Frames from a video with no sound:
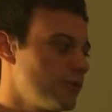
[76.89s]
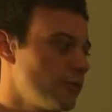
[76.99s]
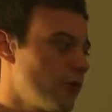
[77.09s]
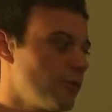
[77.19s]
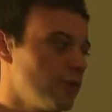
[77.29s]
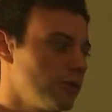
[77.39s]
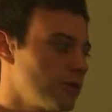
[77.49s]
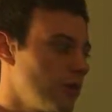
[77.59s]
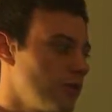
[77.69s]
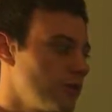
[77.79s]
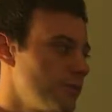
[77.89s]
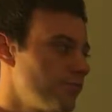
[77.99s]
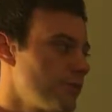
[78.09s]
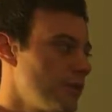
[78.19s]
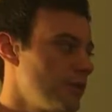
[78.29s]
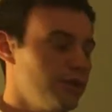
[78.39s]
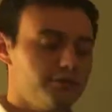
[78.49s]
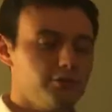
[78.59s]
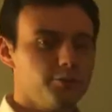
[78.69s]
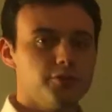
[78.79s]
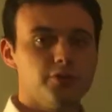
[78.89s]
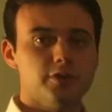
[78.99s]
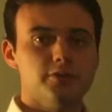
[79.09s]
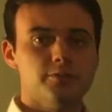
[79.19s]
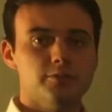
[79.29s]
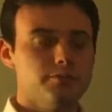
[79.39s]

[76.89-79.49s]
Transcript: to the Guatemalan economy, it still persists.